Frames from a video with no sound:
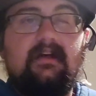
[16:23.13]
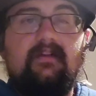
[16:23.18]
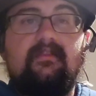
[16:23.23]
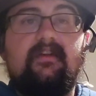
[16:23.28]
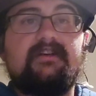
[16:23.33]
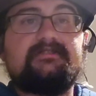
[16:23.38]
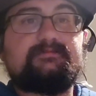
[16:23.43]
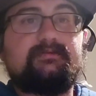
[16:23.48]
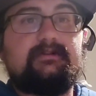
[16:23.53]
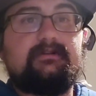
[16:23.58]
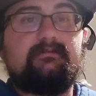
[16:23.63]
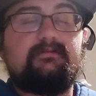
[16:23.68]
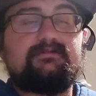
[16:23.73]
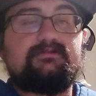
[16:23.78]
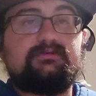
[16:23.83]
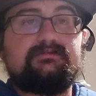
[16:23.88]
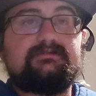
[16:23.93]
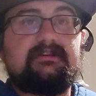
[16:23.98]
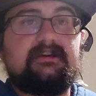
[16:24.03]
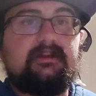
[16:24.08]
That's pretty much
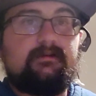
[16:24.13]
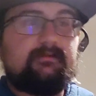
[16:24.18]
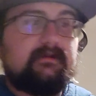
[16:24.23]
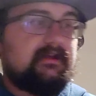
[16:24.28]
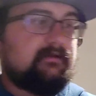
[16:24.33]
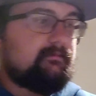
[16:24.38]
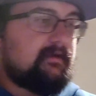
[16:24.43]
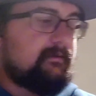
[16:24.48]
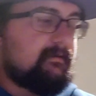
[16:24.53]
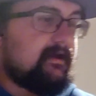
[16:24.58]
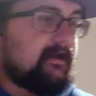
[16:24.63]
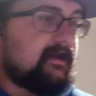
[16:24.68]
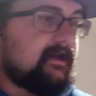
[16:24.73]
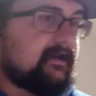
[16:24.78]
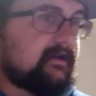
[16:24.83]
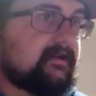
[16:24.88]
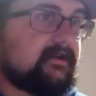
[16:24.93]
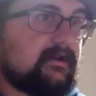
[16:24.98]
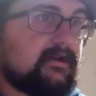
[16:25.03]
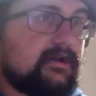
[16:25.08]
what's going to be in my
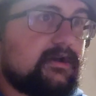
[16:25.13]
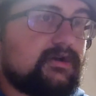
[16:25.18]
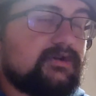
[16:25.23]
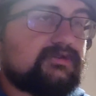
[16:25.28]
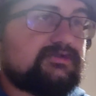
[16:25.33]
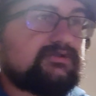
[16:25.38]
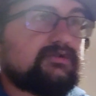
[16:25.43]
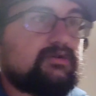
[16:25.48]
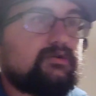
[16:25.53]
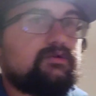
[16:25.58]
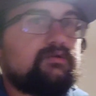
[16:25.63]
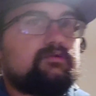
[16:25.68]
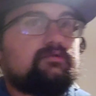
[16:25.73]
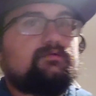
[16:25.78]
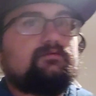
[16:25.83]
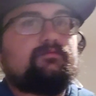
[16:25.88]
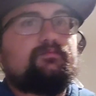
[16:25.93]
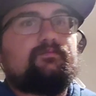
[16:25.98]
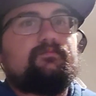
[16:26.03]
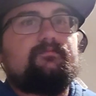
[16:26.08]
bag.
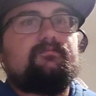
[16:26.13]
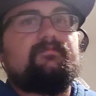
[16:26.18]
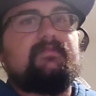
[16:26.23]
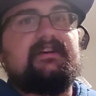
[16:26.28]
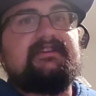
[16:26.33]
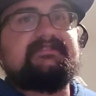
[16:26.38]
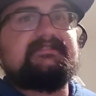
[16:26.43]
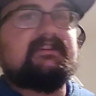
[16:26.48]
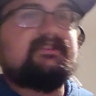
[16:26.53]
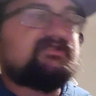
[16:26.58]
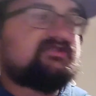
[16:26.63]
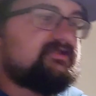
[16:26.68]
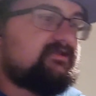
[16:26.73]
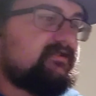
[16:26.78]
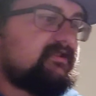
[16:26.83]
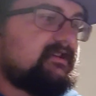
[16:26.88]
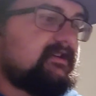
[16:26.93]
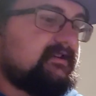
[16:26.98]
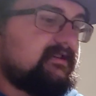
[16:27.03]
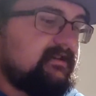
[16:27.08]
So
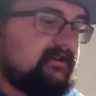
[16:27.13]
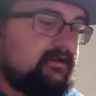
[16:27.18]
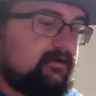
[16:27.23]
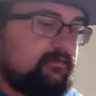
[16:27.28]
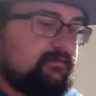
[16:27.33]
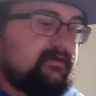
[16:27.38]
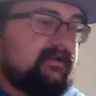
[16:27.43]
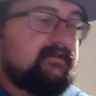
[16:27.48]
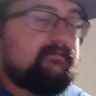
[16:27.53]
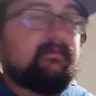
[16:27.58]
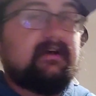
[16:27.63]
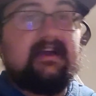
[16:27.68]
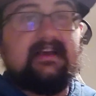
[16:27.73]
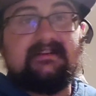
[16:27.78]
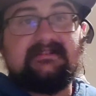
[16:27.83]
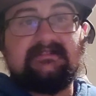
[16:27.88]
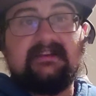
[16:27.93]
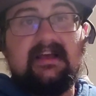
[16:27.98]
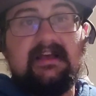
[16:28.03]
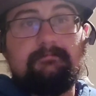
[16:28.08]
essentially, it'll be my
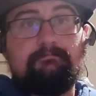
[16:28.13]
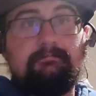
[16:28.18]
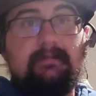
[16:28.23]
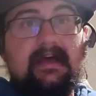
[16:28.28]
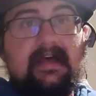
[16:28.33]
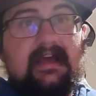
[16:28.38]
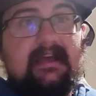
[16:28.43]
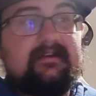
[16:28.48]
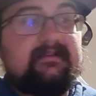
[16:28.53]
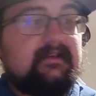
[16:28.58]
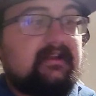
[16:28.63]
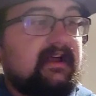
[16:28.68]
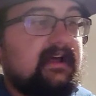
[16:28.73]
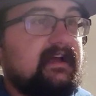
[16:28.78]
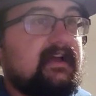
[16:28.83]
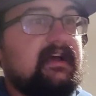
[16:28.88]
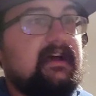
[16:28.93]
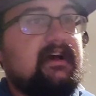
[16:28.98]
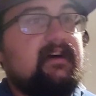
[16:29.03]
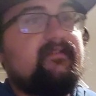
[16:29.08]
exact bag that I
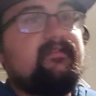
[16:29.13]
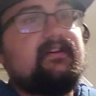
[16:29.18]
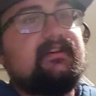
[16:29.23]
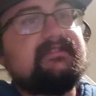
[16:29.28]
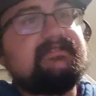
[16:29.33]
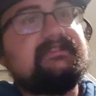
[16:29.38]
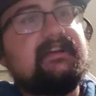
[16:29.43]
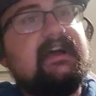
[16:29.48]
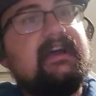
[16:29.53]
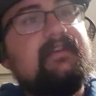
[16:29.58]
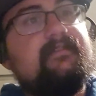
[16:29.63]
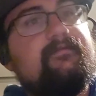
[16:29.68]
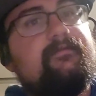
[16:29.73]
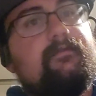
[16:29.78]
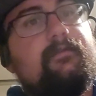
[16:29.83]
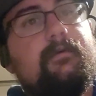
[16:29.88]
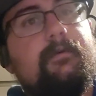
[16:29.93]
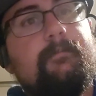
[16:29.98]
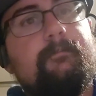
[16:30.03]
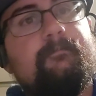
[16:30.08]
have, aside
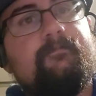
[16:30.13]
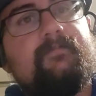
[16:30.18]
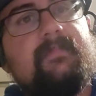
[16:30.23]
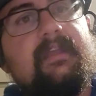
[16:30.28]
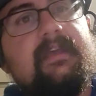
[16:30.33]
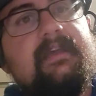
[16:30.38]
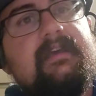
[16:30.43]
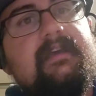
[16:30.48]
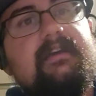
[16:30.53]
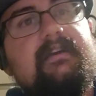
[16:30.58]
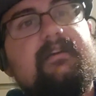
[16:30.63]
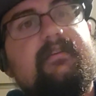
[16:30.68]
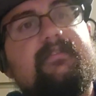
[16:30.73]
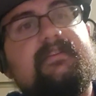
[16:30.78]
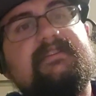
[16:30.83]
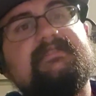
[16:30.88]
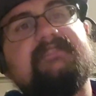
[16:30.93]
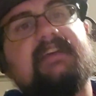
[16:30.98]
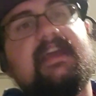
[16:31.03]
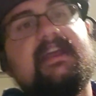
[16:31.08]
from
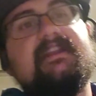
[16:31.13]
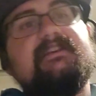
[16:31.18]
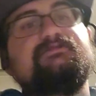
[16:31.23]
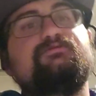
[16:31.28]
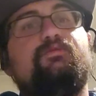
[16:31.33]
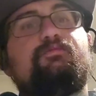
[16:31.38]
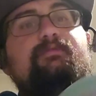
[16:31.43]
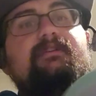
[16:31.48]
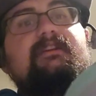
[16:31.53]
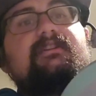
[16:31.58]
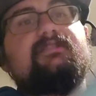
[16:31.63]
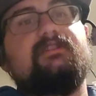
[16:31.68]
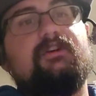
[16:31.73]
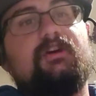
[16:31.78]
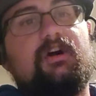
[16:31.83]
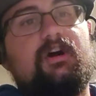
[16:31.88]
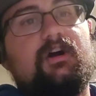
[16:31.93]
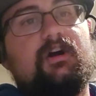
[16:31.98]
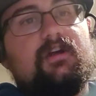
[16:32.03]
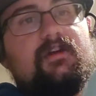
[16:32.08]
these Hades will be in the
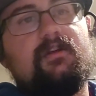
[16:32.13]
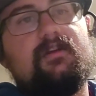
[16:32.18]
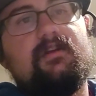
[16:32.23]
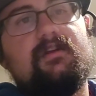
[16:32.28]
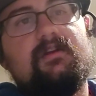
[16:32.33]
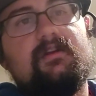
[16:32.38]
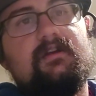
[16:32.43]
car,